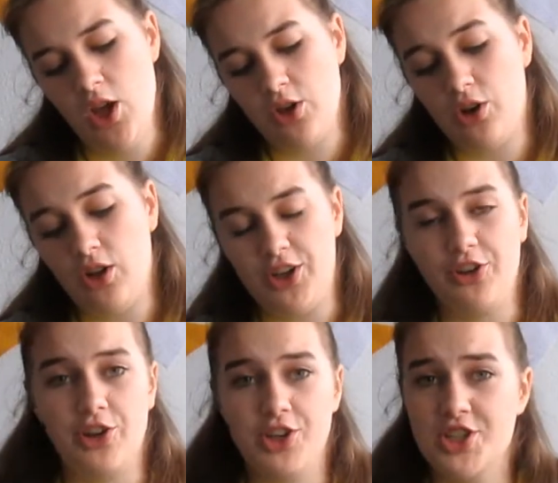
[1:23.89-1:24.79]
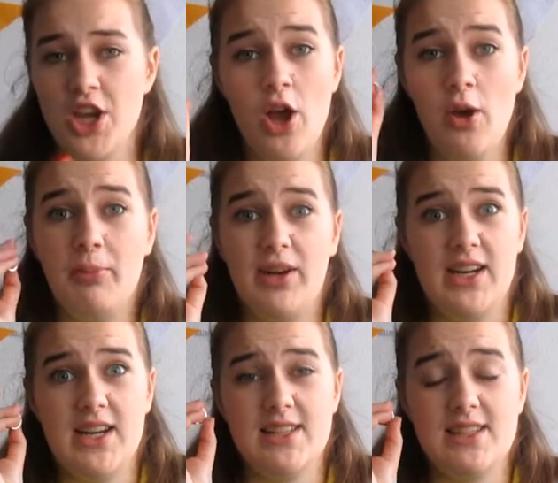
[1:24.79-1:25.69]
Colour Crush, but it
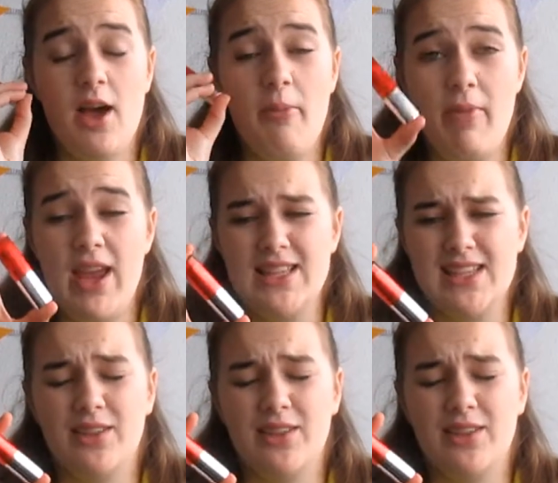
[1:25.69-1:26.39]
is amazing.